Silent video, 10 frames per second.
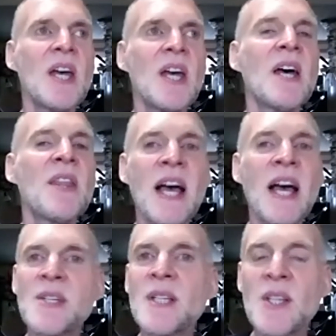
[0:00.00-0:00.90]
That's a
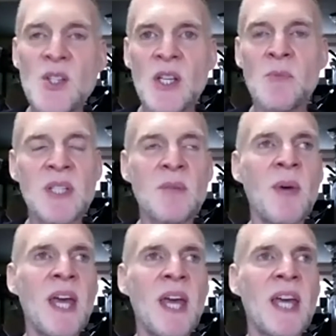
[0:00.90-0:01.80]
legitimate debate.
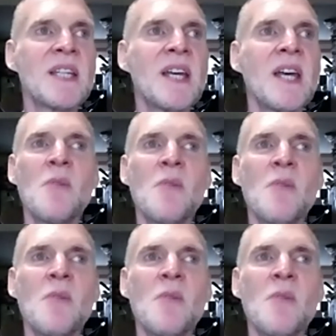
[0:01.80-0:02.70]
But if
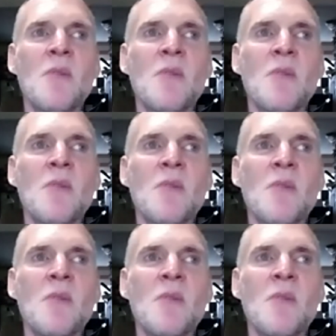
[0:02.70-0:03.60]
somebody doesn't recognize
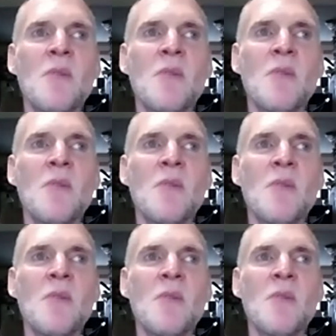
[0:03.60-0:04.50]
hyperbole in
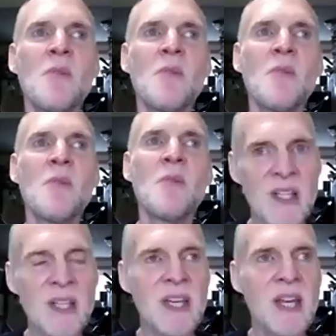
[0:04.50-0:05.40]
Jesus'
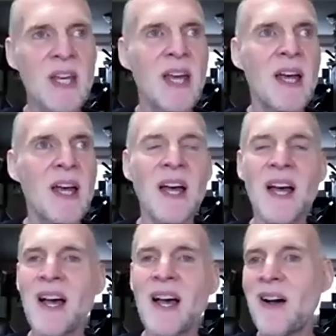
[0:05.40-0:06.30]
teachings,
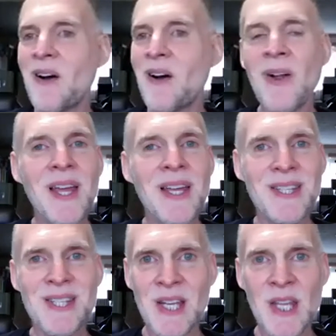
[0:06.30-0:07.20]
all I can say
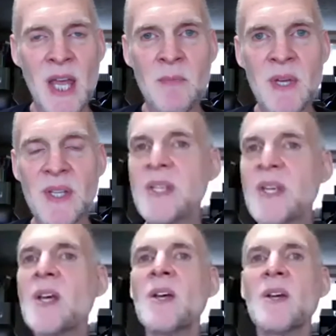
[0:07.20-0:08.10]
to them is,
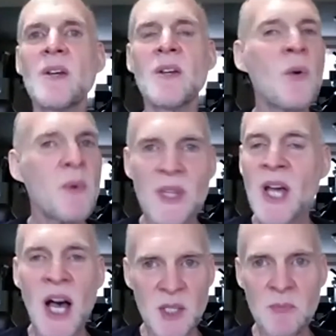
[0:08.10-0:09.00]
go read the
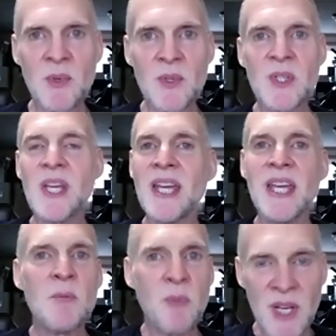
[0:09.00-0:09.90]
Gospels and
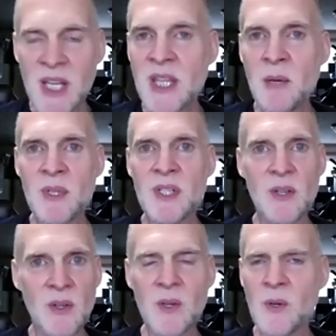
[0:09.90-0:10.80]
keep reading them until
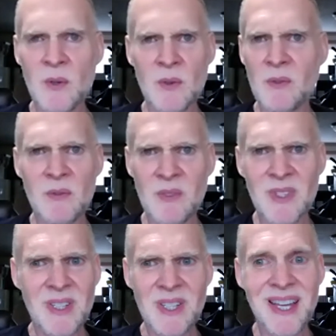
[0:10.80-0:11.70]
you...
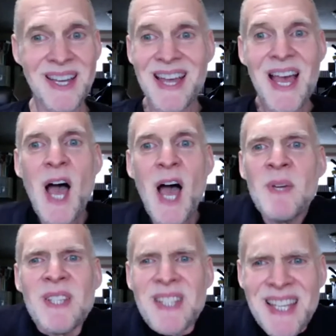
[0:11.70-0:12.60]
I
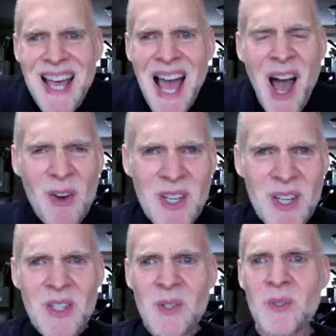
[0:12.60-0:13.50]
mean, how can
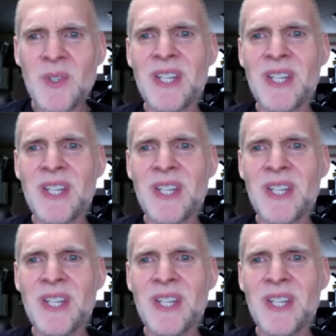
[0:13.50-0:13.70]
you...